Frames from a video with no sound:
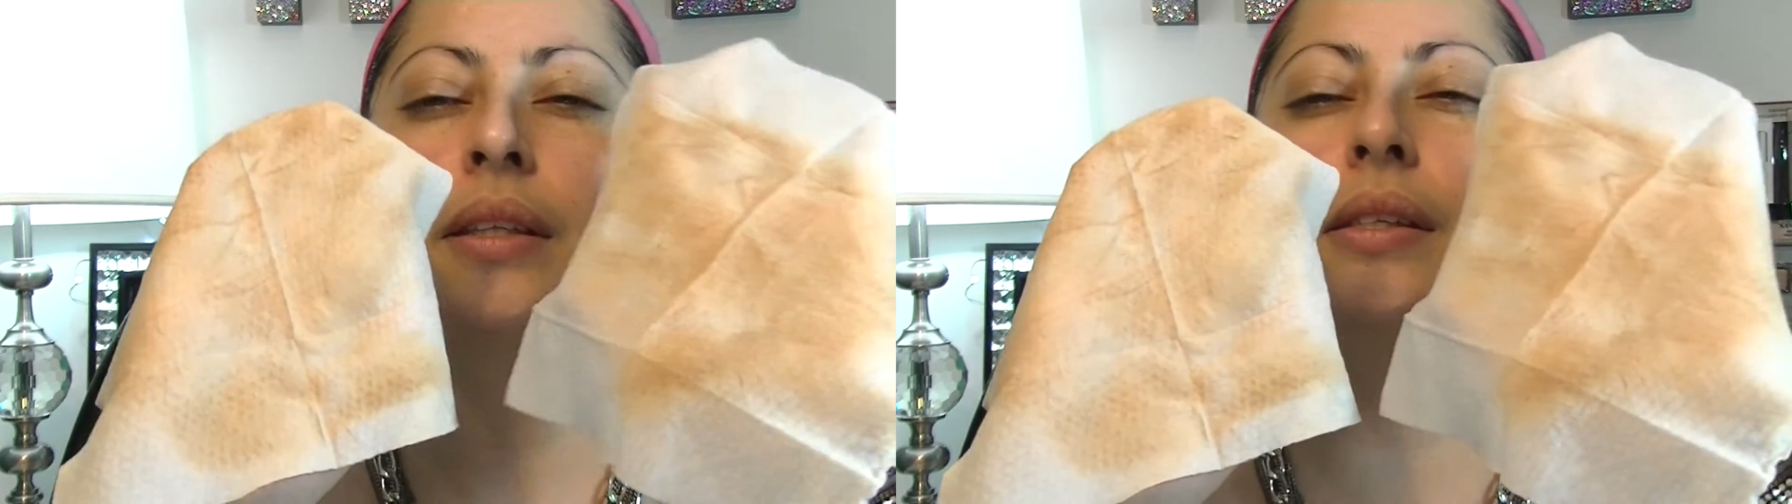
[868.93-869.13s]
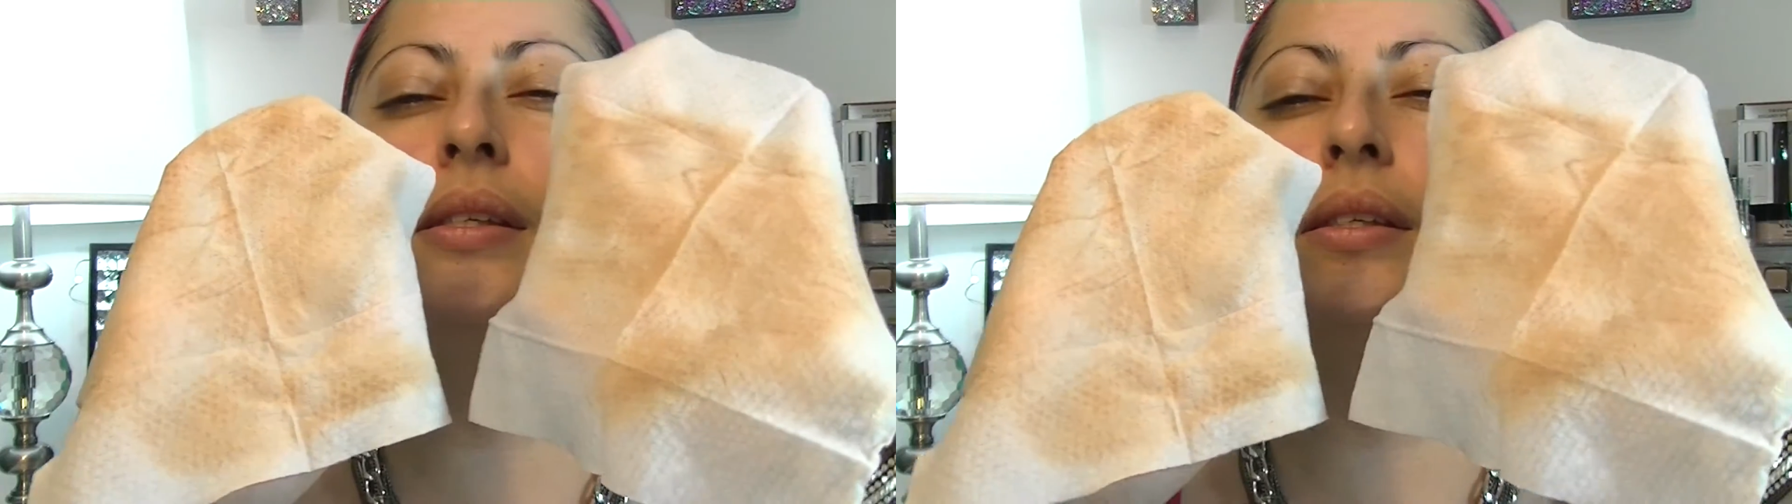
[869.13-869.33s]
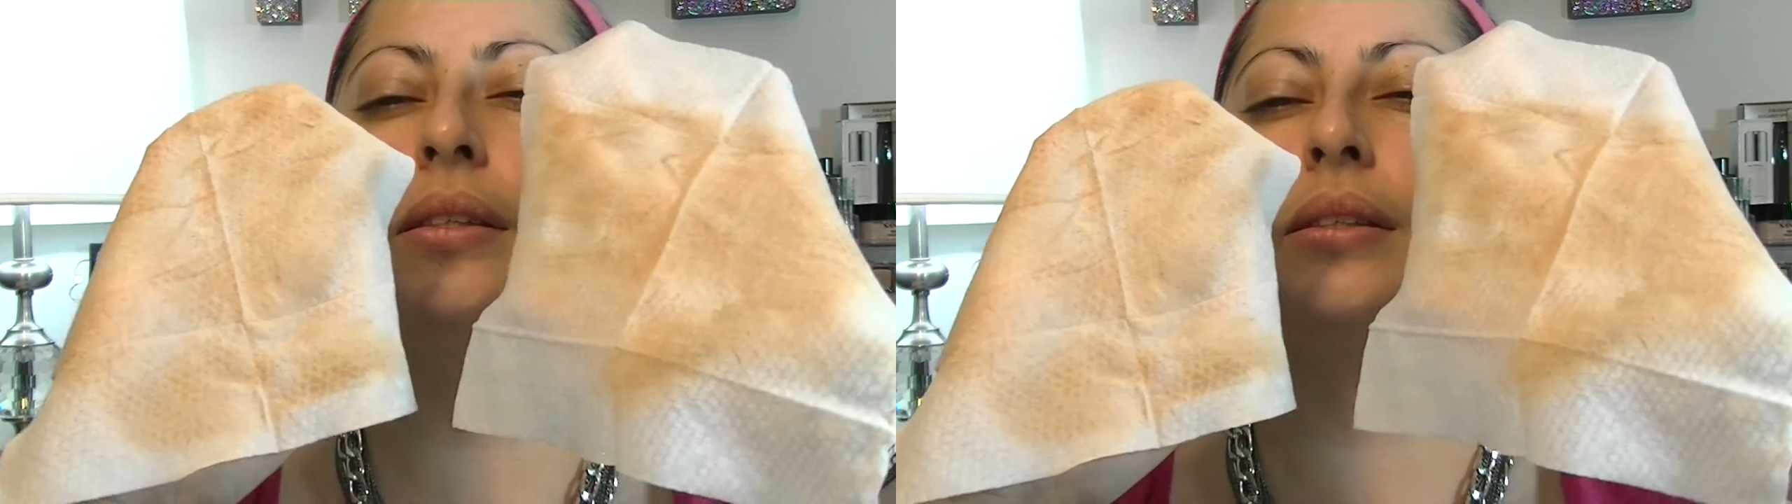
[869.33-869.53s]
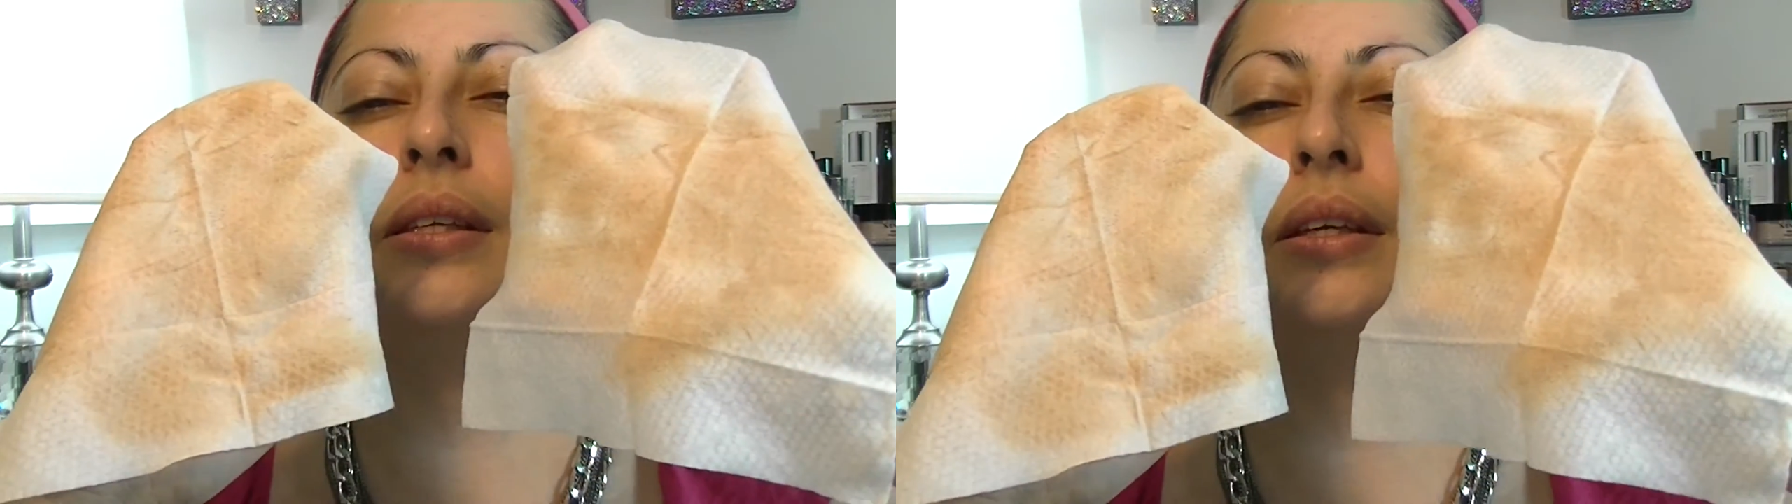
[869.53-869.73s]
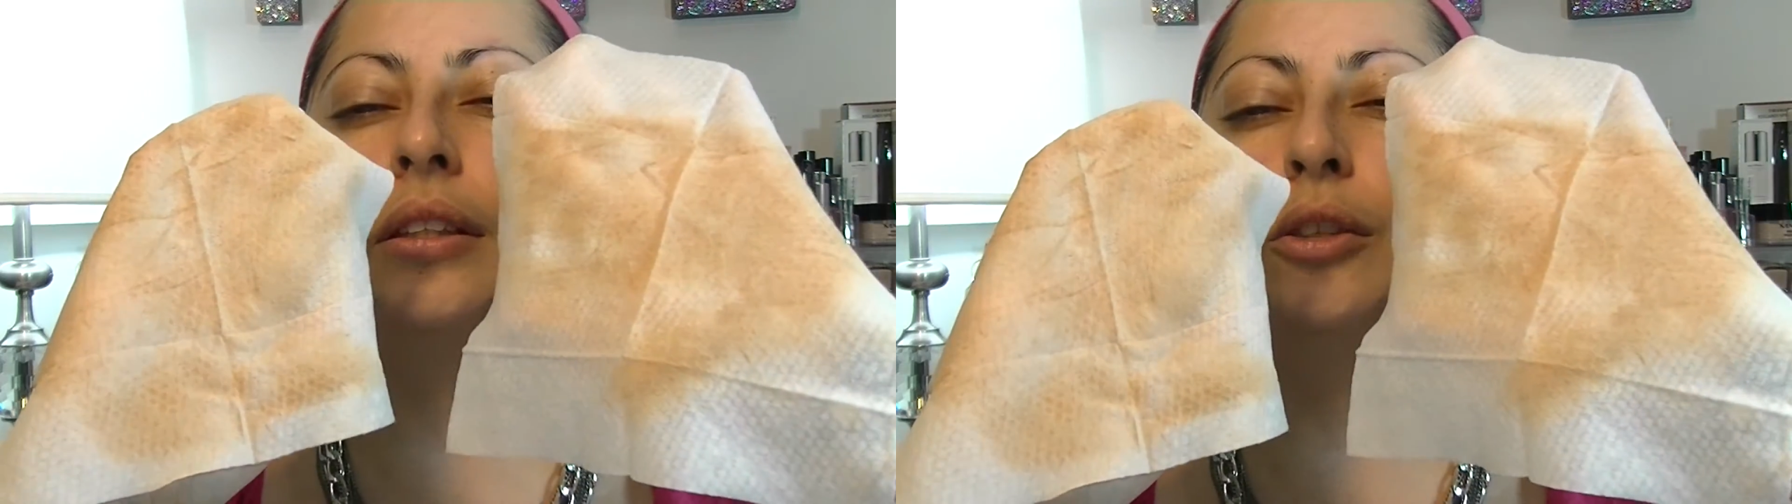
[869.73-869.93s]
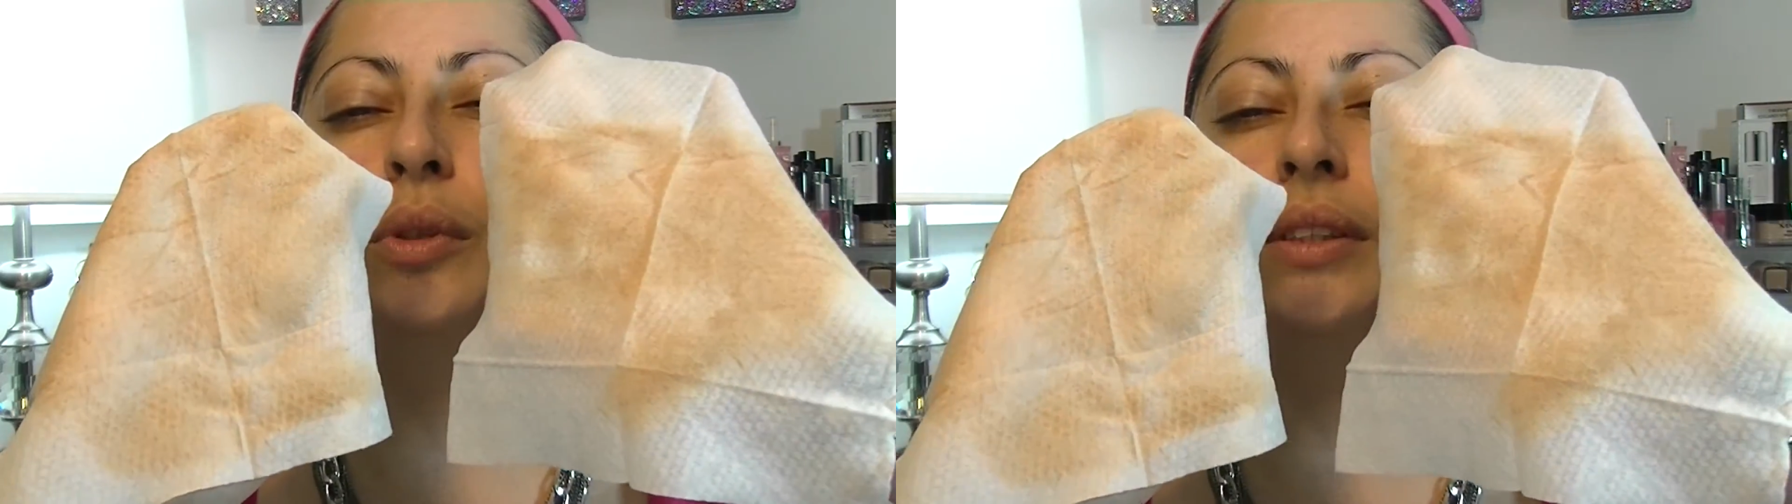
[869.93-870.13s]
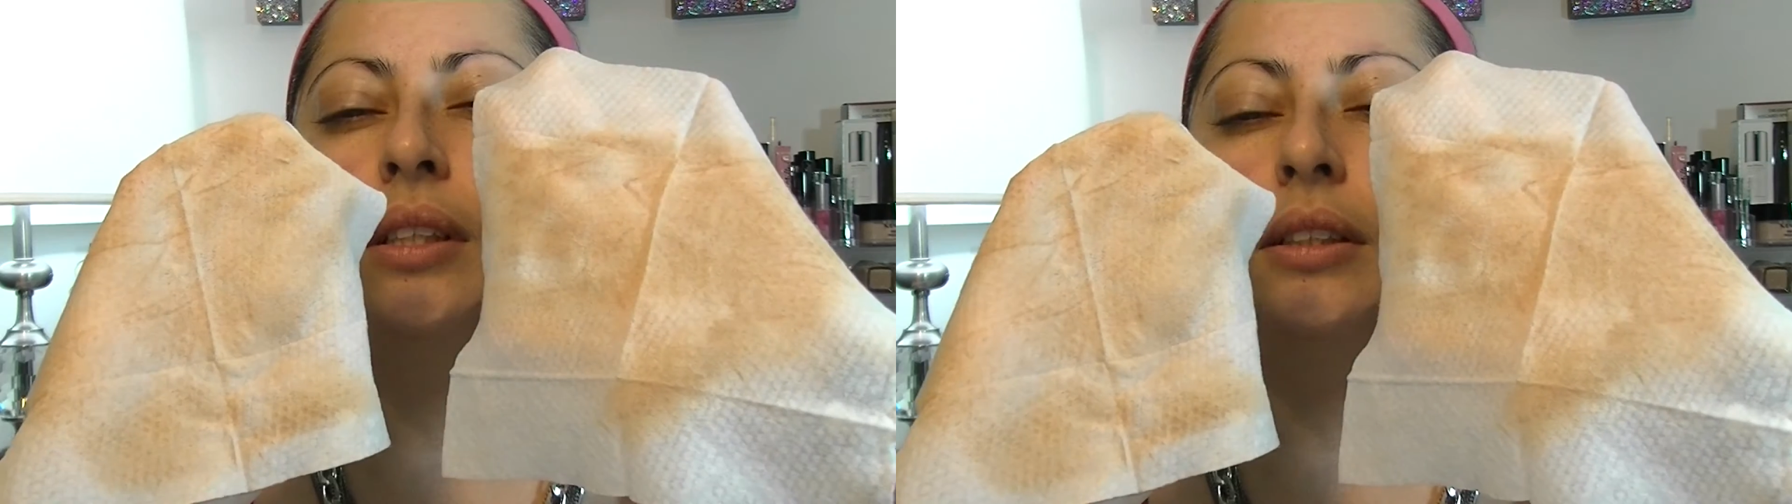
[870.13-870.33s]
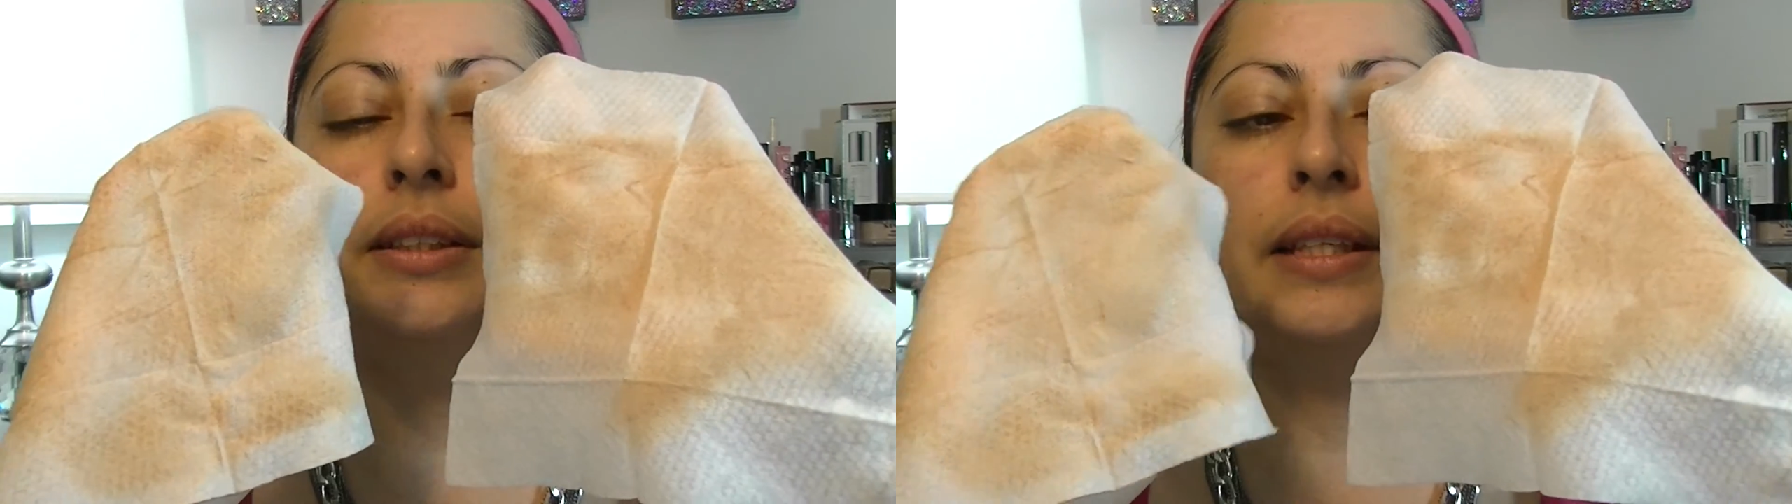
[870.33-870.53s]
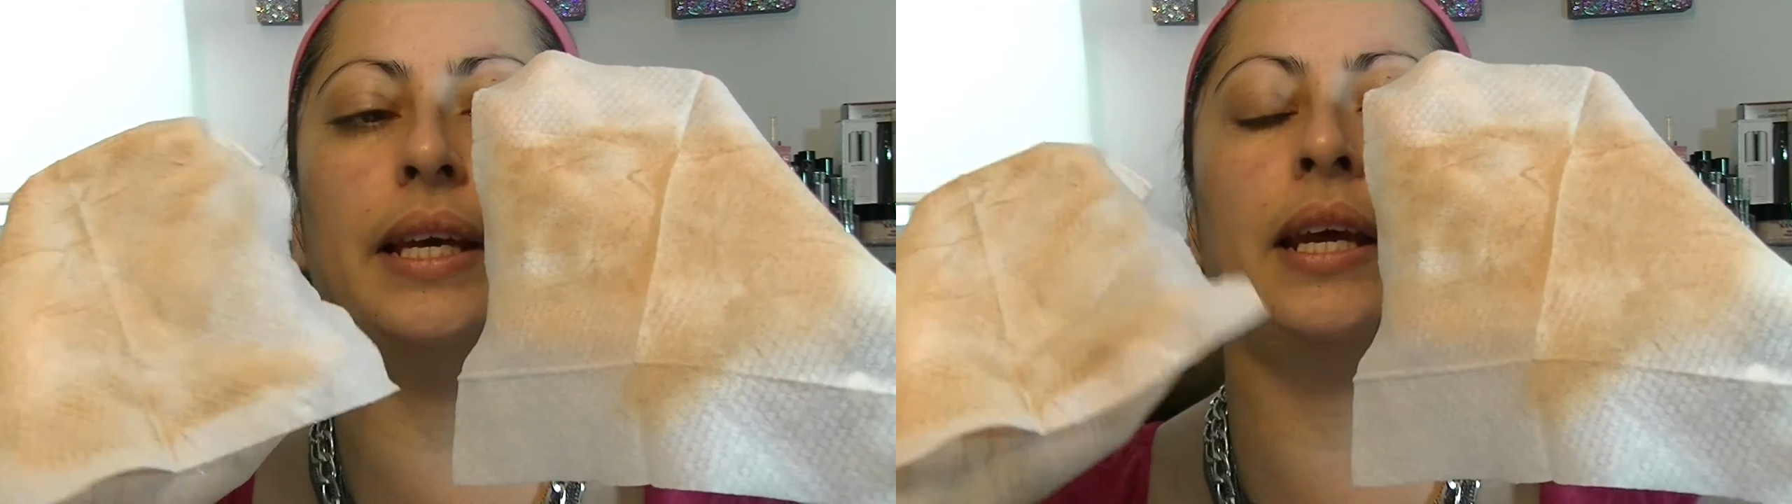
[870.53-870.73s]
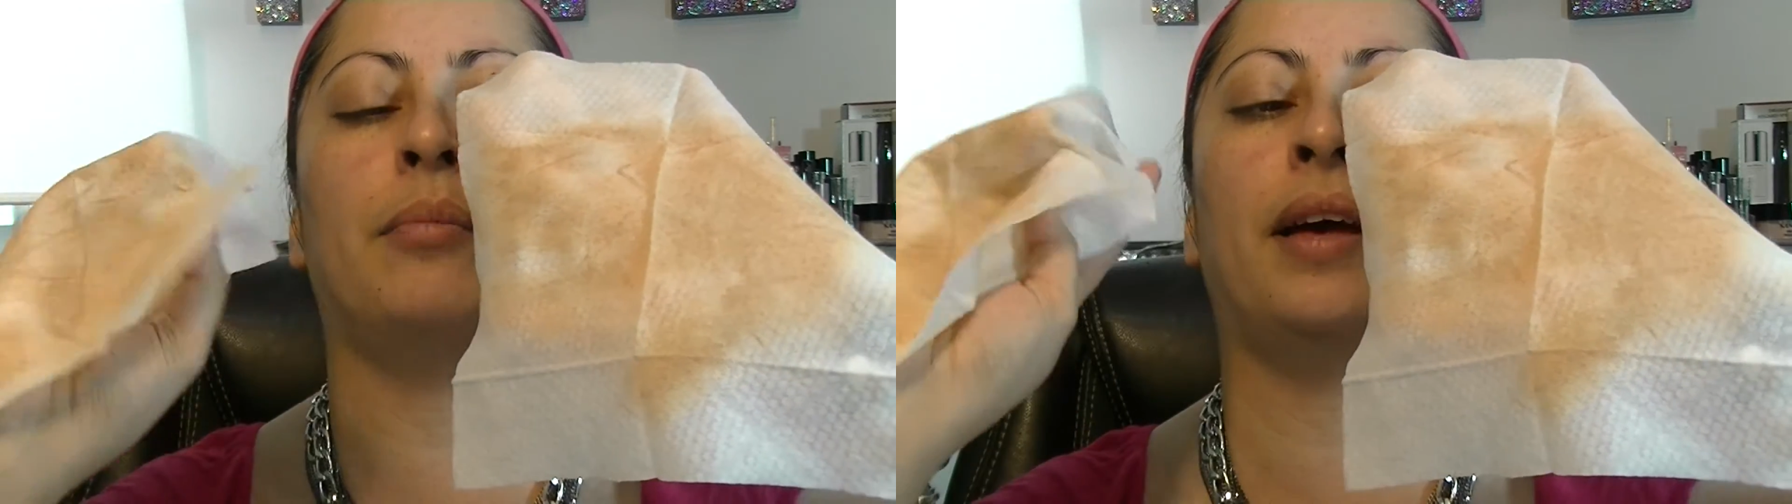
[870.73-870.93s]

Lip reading: this is the results that I'm